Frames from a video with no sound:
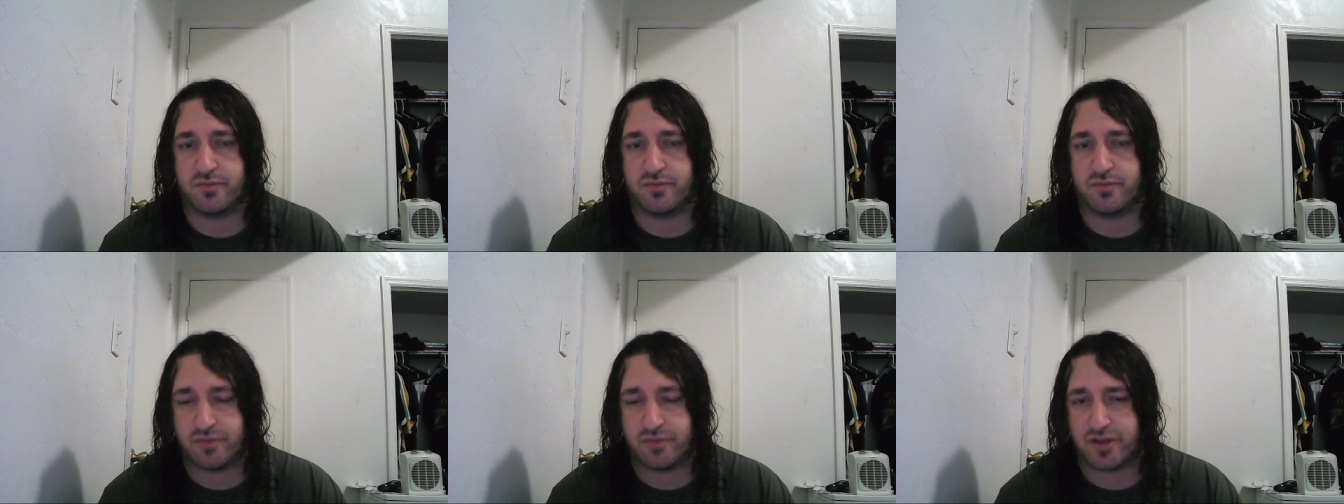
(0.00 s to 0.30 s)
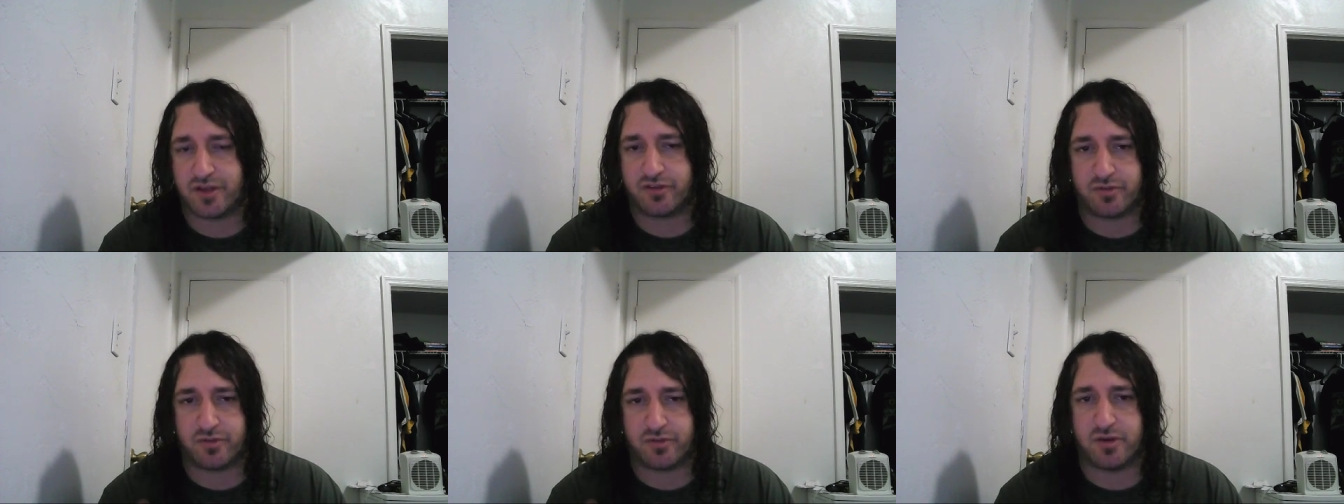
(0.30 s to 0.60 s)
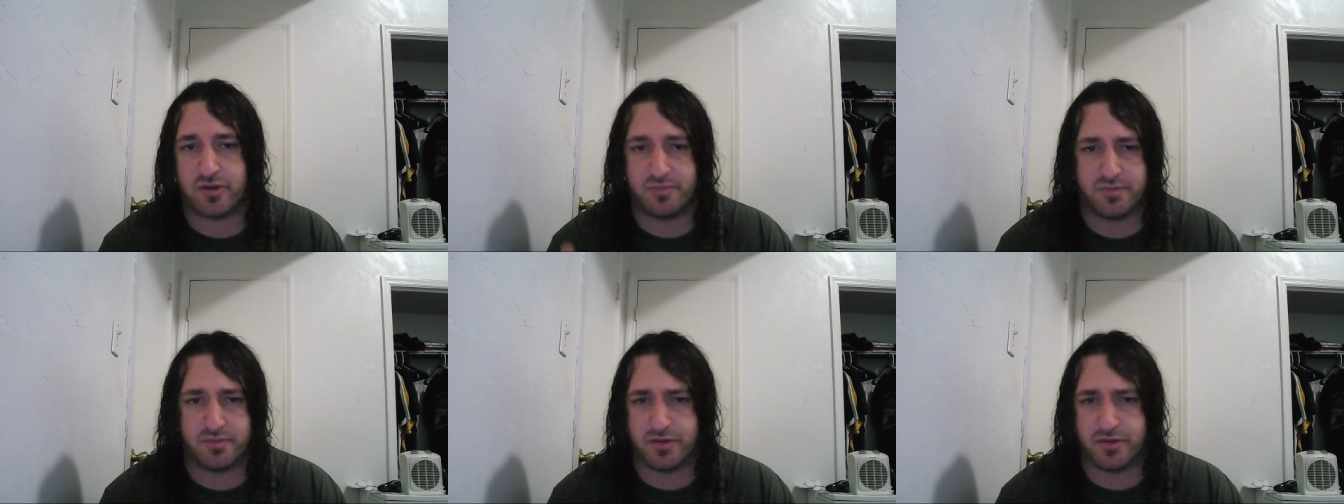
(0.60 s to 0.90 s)
That's why
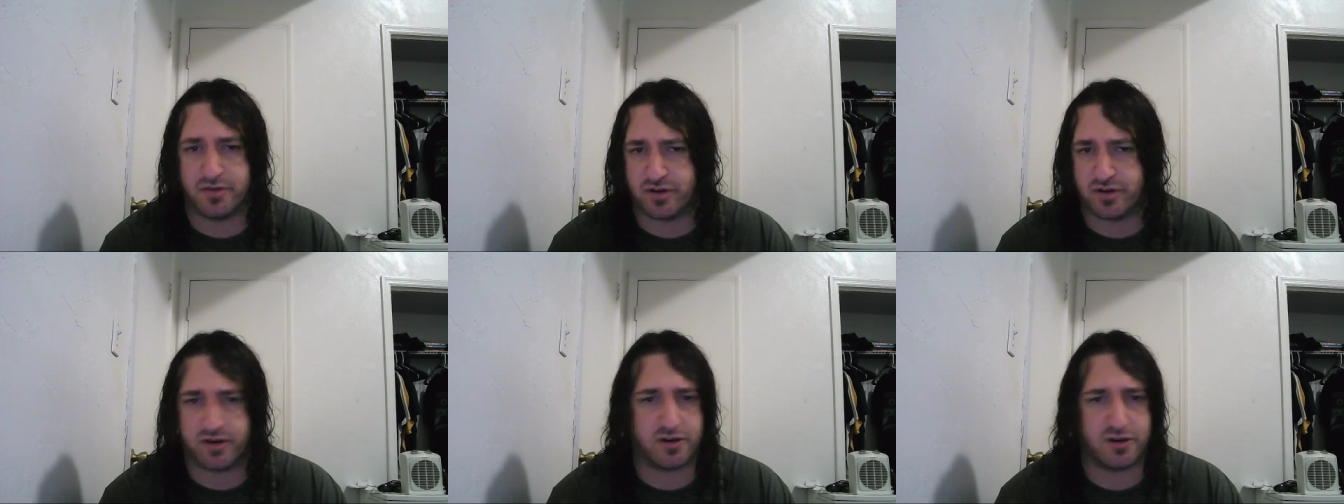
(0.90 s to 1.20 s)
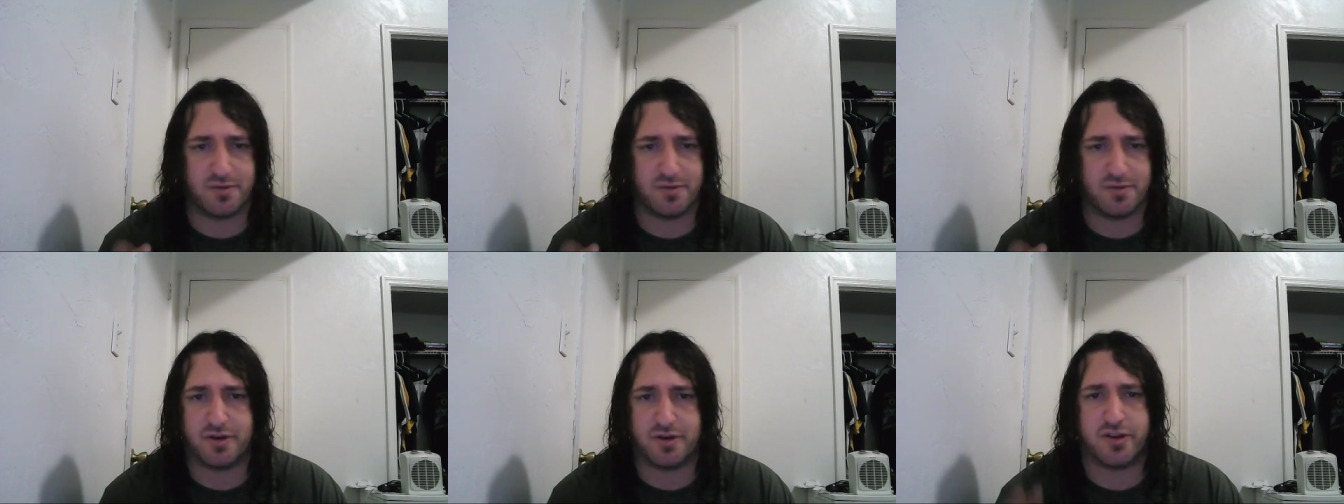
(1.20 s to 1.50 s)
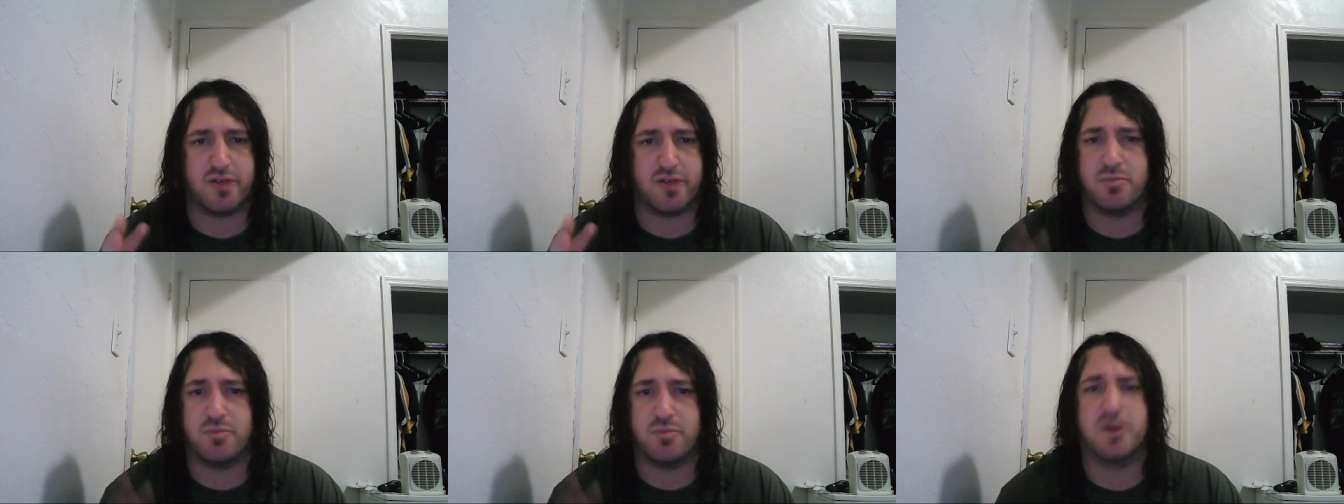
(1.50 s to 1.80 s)
I'll be talking about
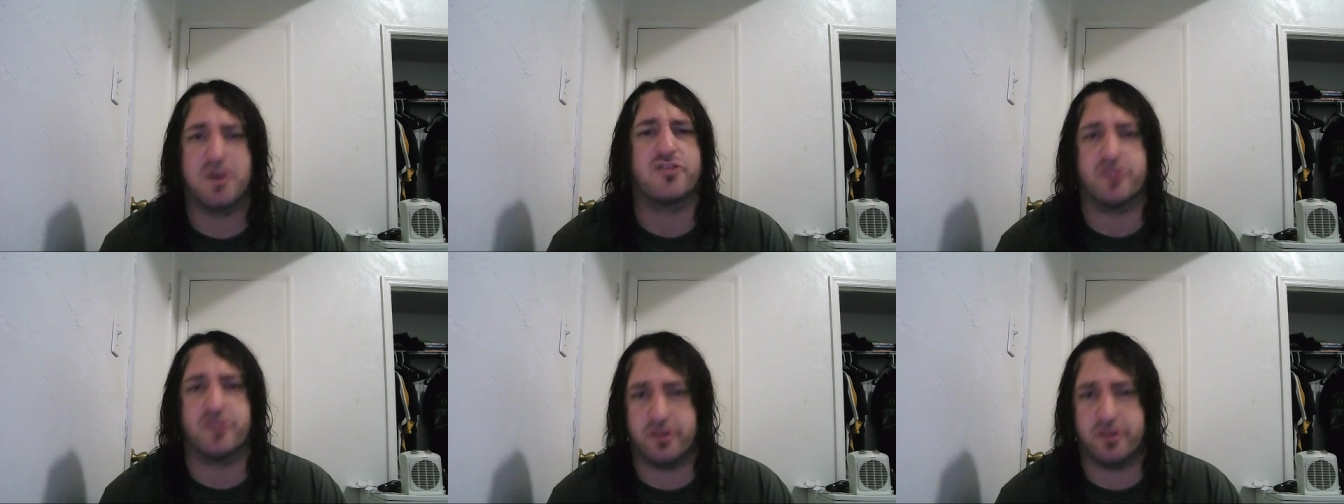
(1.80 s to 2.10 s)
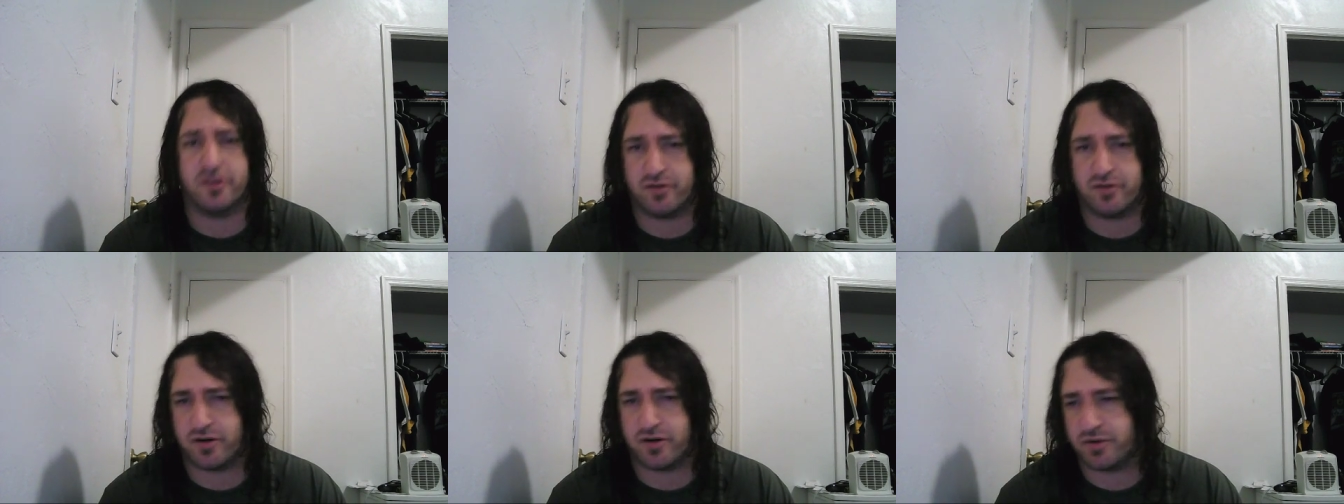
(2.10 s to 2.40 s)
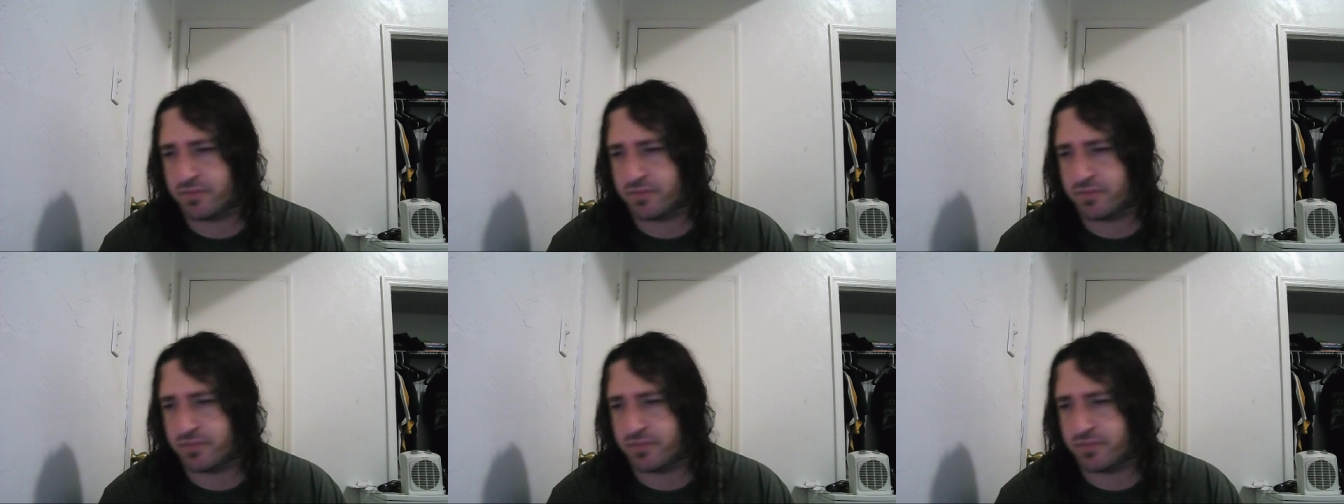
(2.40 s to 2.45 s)
that much later on.